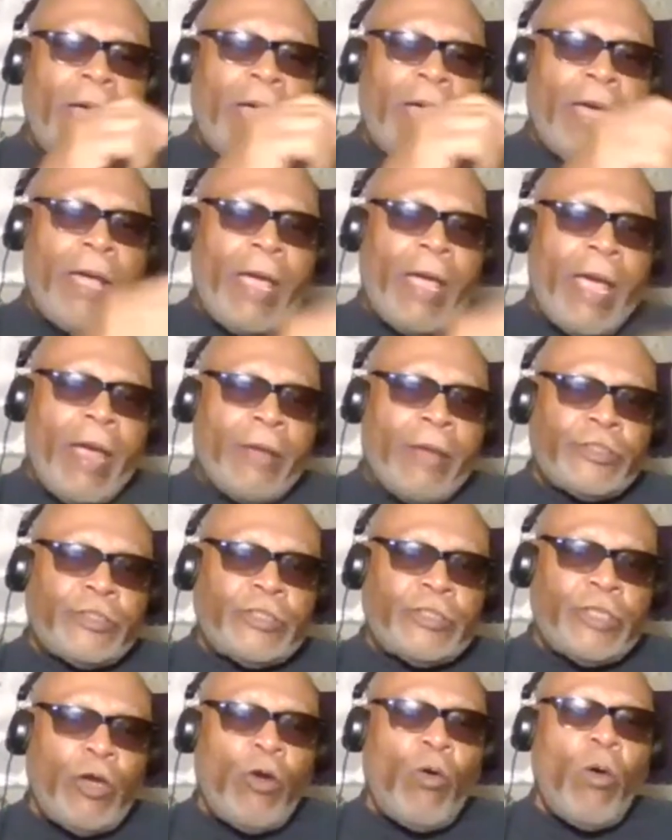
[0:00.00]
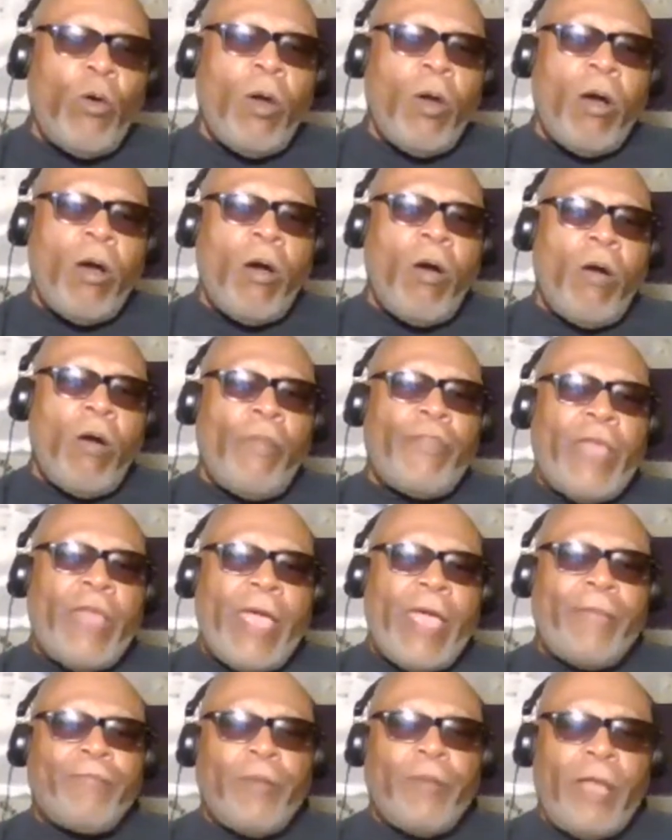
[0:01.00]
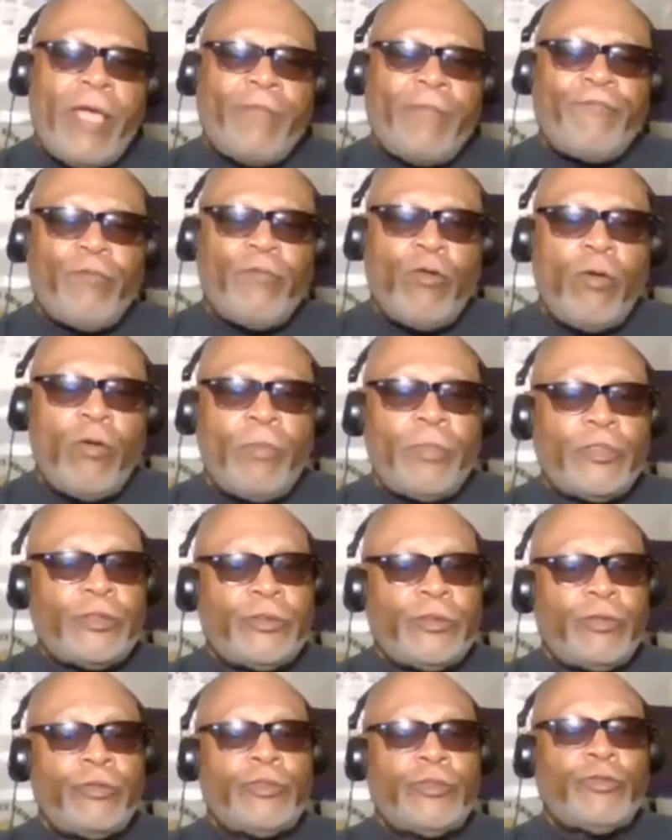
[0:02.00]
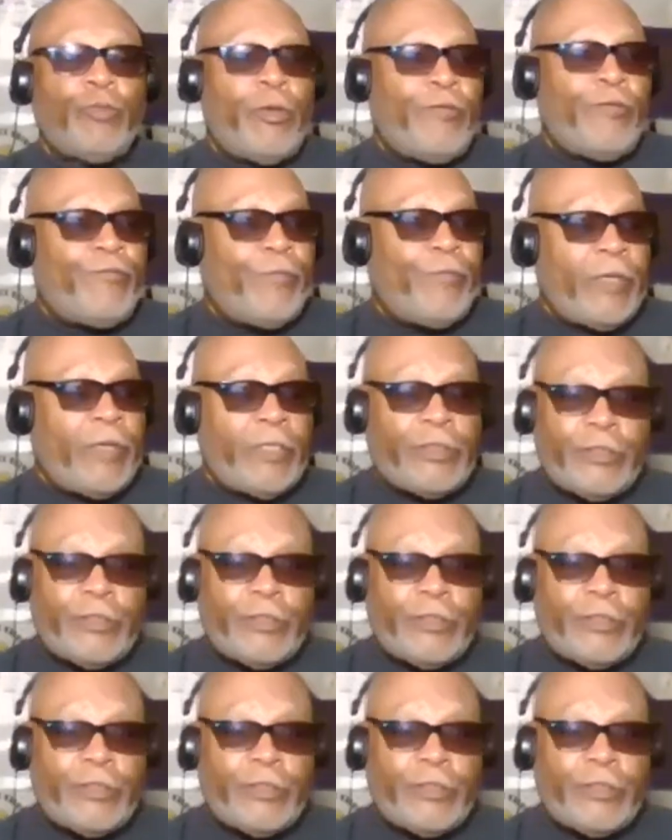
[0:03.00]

on that platform as soon as we finish this platform.